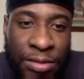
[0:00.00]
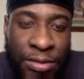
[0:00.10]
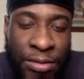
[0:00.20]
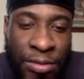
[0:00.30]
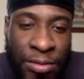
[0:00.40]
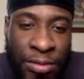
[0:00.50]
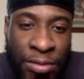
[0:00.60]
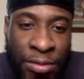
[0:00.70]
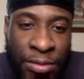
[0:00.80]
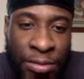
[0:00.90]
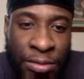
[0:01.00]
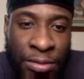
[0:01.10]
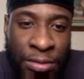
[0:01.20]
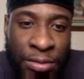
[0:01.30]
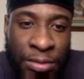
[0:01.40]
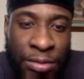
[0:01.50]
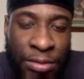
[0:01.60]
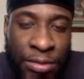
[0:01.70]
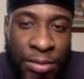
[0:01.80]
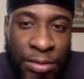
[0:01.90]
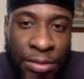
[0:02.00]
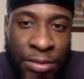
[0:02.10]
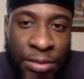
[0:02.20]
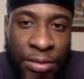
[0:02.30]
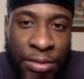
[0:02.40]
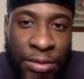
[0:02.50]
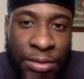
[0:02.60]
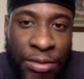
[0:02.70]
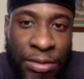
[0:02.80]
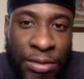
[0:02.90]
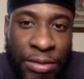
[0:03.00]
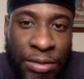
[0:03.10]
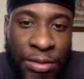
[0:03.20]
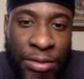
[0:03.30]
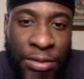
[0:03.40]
Nobody speaks.